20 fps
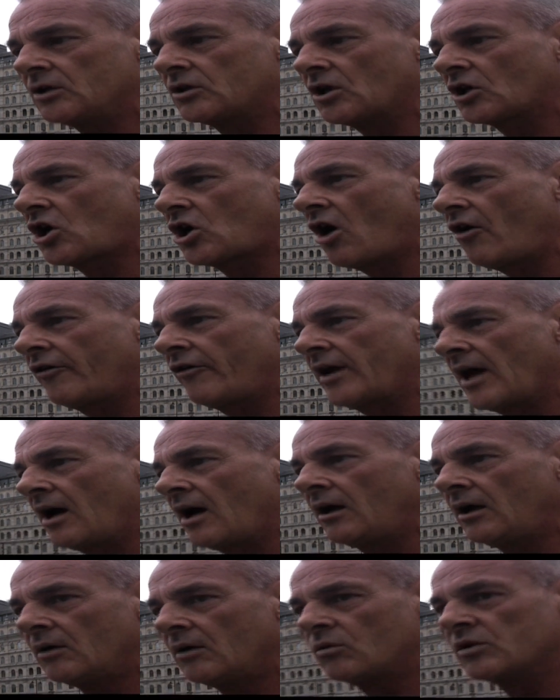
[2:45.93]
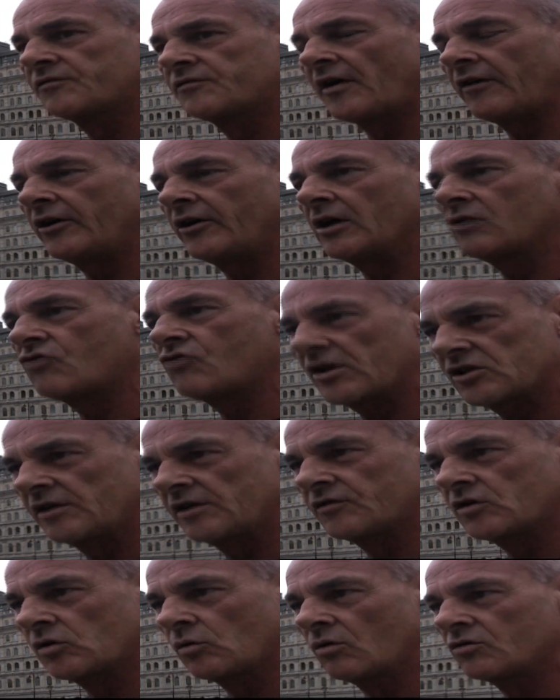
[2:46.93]
The coroner was very
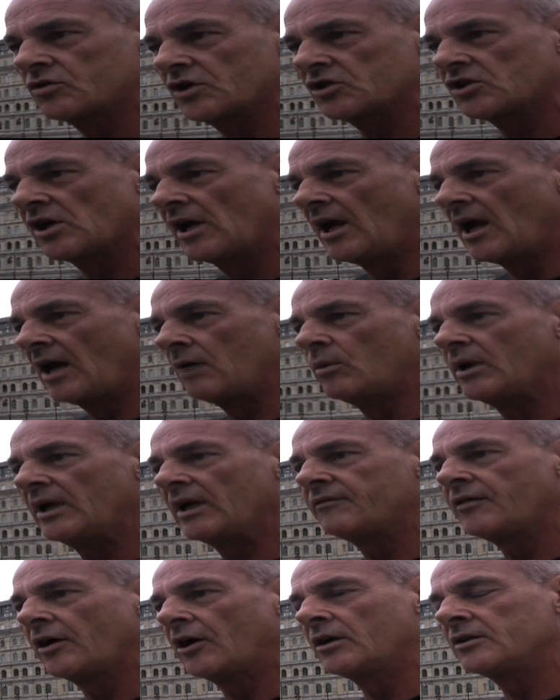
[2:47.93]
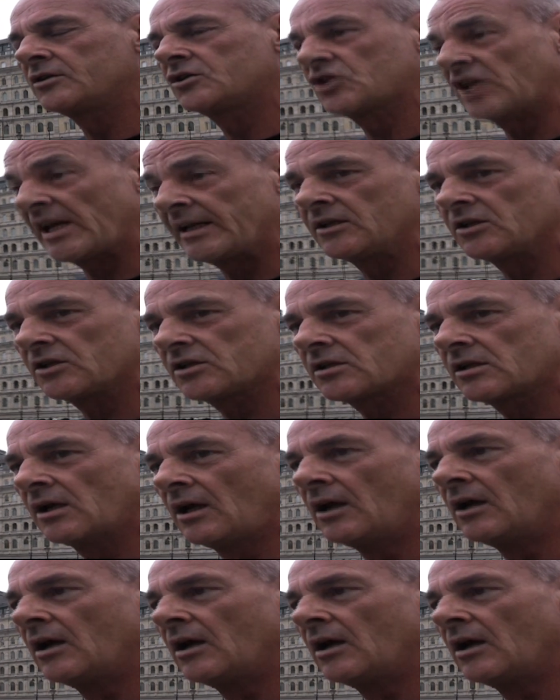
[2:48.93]
aggressive towards us and we have heard since,